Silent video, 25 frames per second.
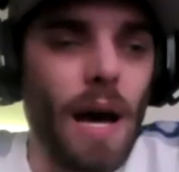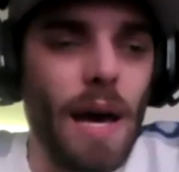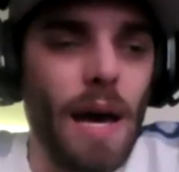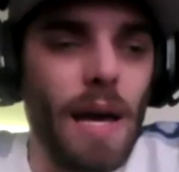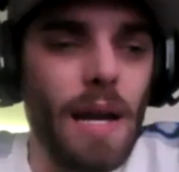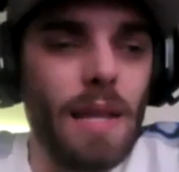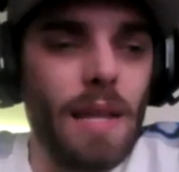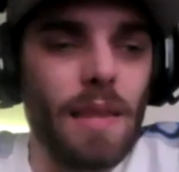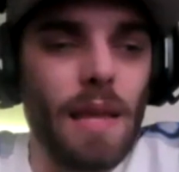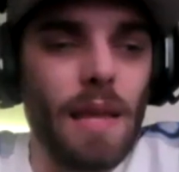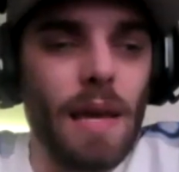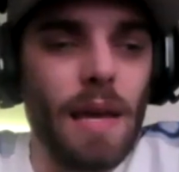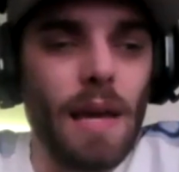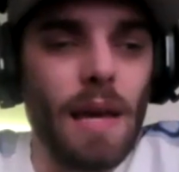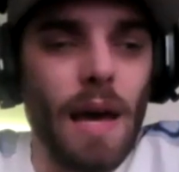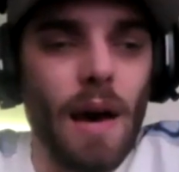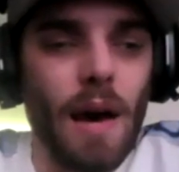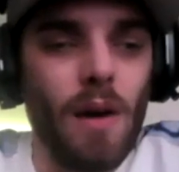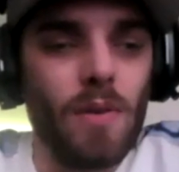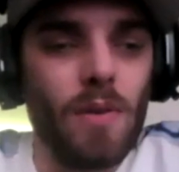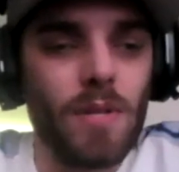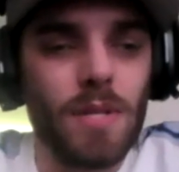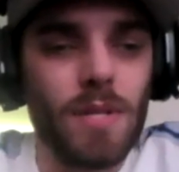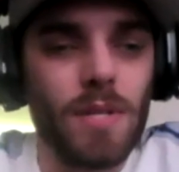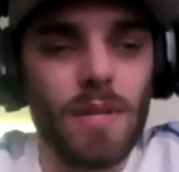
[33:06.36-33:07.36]
anything
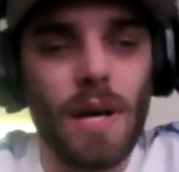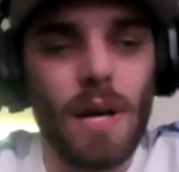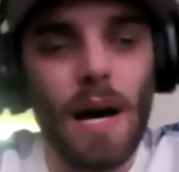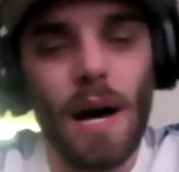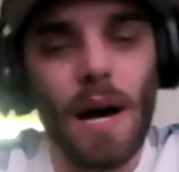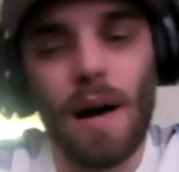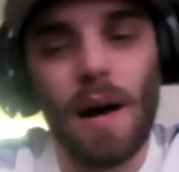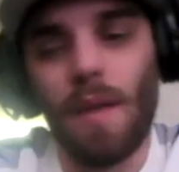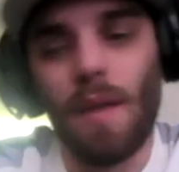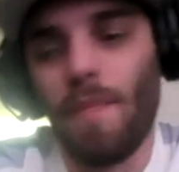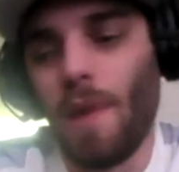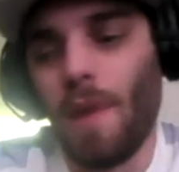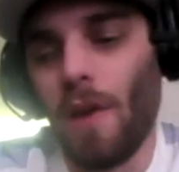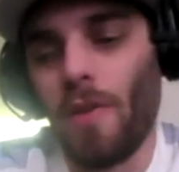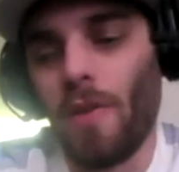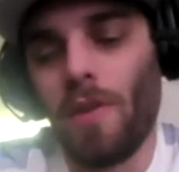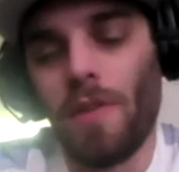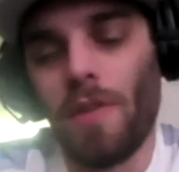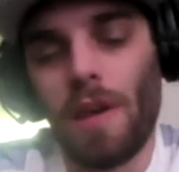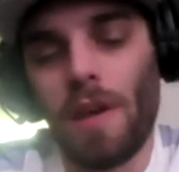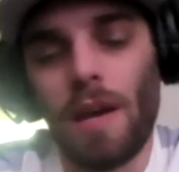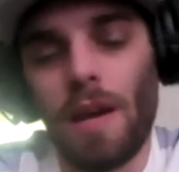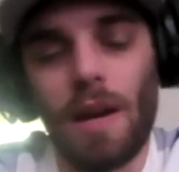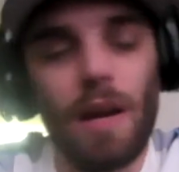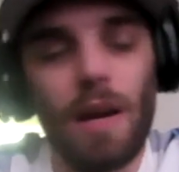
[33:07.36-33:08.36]
else other
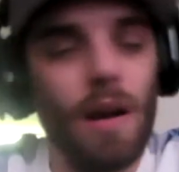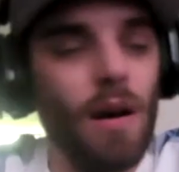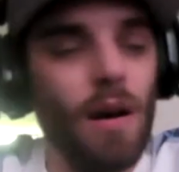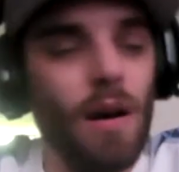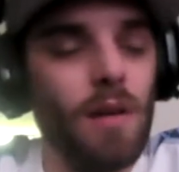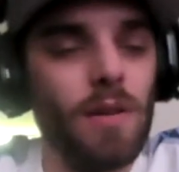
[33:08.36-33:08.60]
than,